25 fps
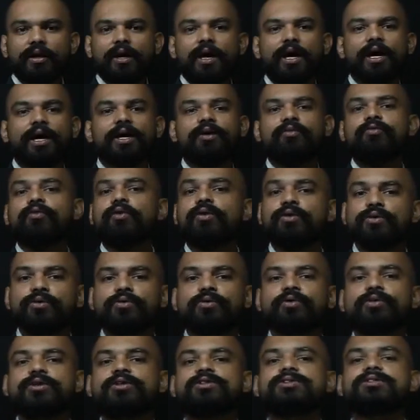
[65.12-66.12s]
I want
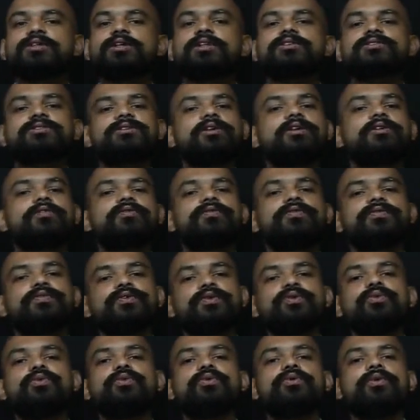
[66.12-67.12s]
to discuss a
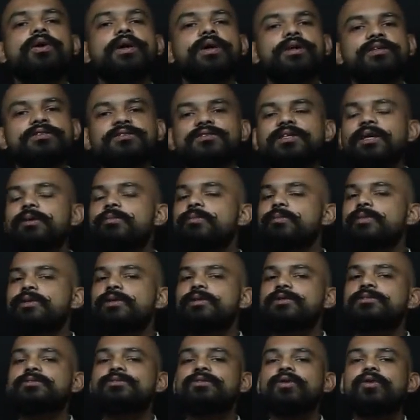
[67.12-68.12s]
few
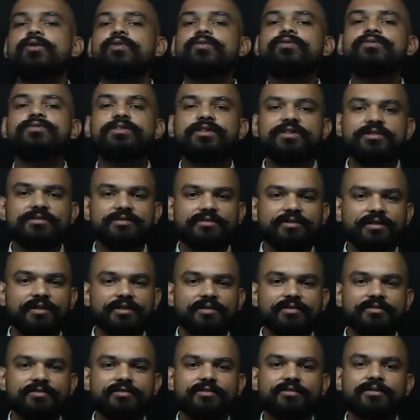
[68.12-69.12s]
examples of these
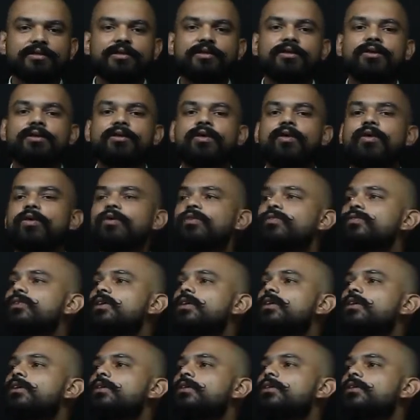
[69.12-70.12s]
things, of
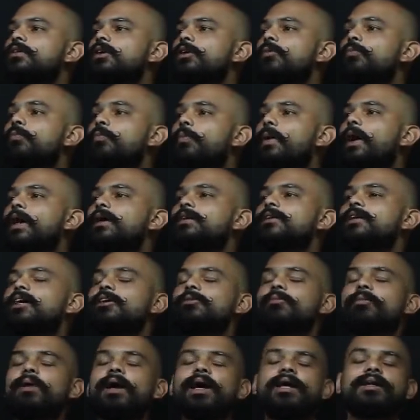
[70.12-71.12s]
the impact that
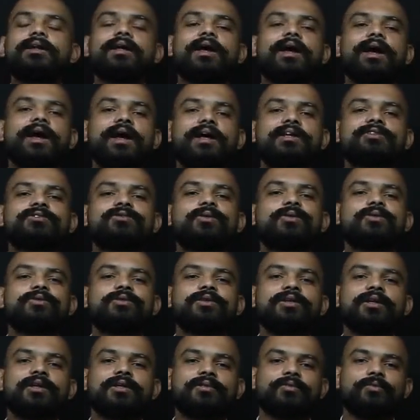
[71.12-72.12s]
man has on
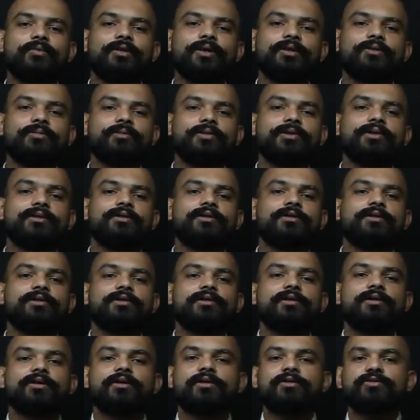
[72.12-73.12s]
the environment,
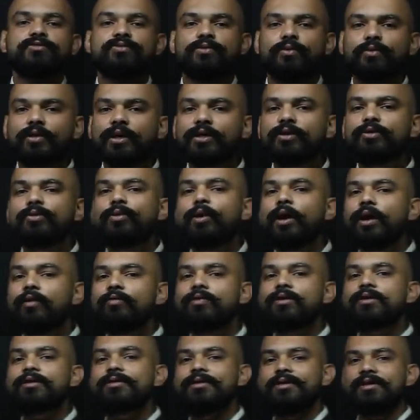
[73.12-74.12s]
so that you have
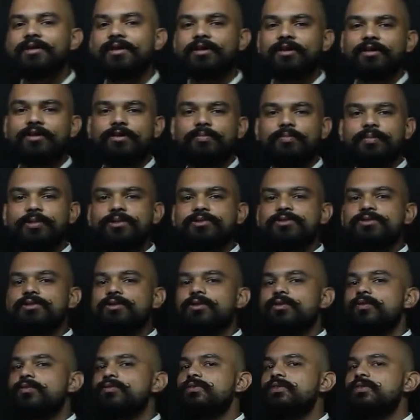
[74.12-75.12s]
a clearer
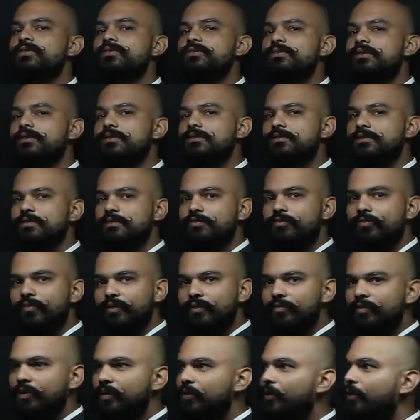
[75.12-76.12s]
picture of these things
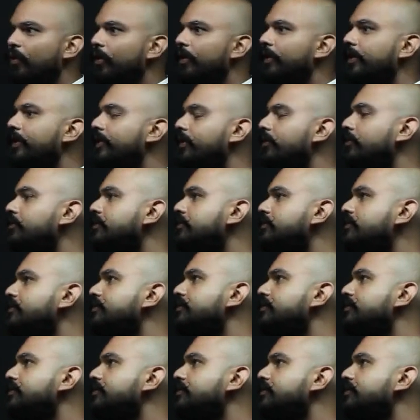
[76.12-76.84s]
when we go ahead.